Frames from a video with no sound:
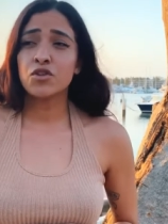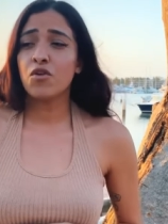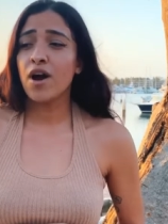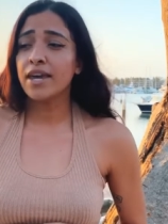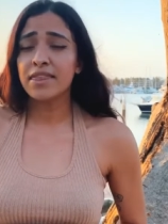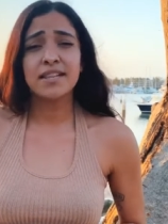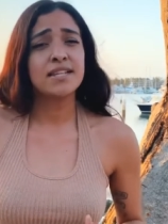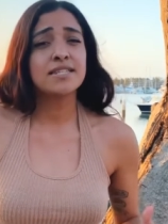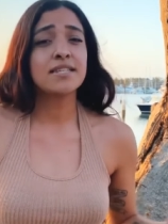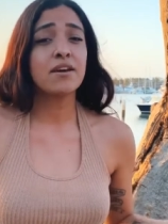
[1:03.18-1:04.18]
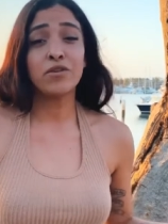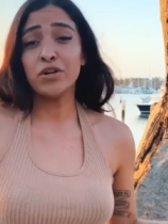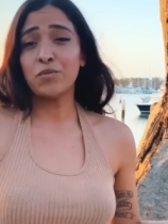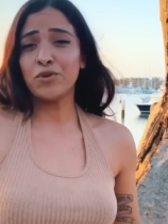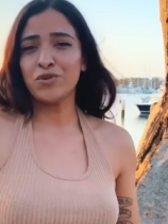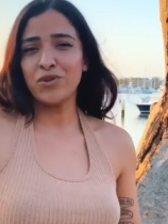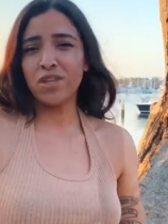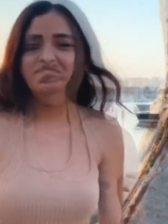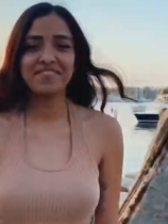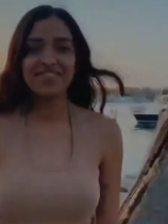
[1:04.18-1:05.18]
So I think that this is a great
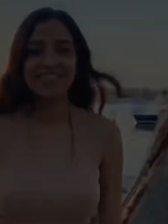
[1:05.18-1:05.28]
opportunity.